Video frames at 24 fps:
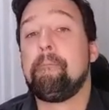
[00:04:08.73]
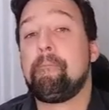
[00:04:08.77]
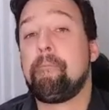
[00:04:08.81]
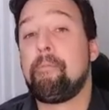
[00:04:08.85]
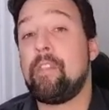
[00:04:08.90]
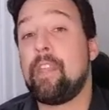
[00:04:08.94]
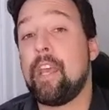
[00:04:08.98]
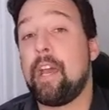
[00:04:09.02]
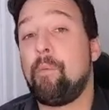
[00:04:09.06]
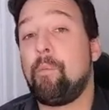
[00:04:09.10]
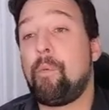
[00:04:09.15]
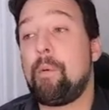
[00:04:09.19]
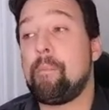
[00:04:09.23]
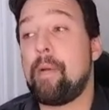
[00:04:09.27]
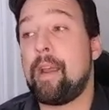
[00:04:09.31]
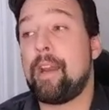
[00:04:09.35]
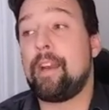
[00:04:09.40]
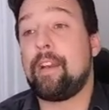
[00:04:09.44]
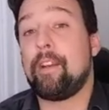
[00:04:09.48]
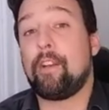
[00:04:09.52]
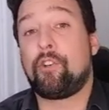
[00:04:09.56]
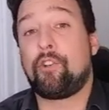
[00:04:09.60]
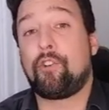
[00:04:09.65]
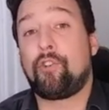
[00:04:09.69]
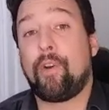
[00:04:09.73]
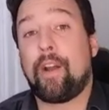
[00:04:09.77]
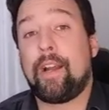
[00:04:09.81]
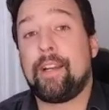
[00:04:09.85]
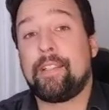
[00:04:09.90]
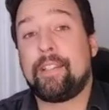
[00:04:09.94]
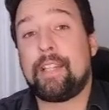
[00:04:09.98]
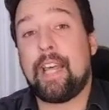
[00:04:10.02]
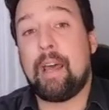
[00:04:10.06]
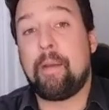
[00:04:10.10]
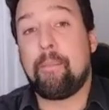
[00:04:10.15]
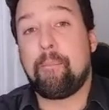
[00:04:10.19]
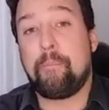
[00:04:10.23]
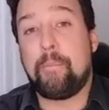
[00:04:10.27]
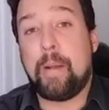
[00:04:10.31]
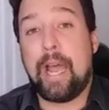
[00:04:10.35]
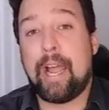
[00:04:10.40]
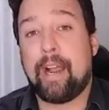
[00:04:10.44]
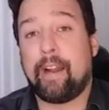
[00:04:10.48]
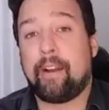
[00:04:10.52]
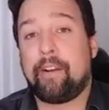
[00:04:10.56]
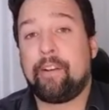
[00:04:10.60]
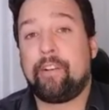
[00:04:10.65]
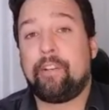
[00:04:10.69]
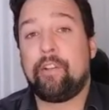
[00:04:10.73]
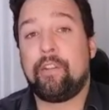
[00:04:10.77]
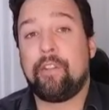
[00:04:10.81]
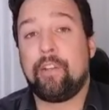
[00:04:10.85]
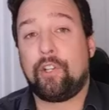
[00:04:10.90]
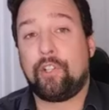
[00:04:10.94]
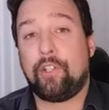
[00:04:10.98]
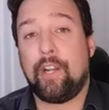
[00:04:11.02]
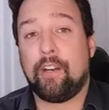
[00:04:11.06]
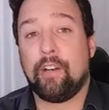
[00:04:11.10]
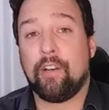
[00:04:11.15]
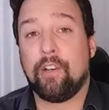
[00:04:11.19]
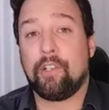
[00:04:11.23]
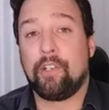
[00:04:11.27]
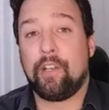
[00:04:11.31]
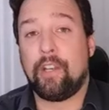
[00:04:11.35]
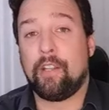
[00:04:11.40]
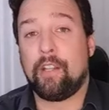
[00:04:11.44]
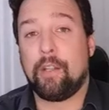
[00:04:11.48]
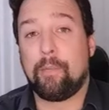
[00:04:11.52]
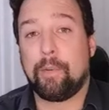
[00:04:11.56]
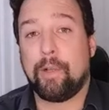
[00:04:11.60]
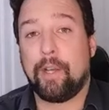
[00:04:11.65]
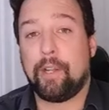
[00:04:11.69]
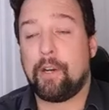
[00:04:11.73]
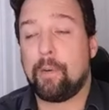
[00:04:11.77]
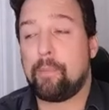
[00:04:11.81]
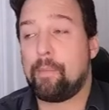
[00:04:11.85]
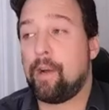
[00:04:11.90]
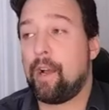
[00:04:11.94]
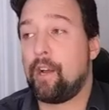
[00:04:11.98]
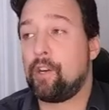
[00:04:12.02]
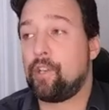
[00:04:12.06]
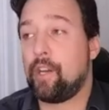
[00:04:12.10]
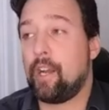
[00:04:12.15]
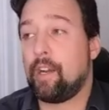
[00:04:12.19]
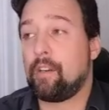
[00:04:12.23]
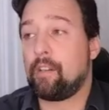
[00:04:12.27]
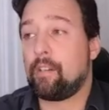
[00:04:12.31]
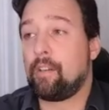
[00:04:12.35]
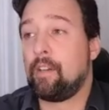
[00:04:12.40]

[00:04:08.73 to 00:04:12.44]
then we may need to trace that back to the shaders in the Blender project.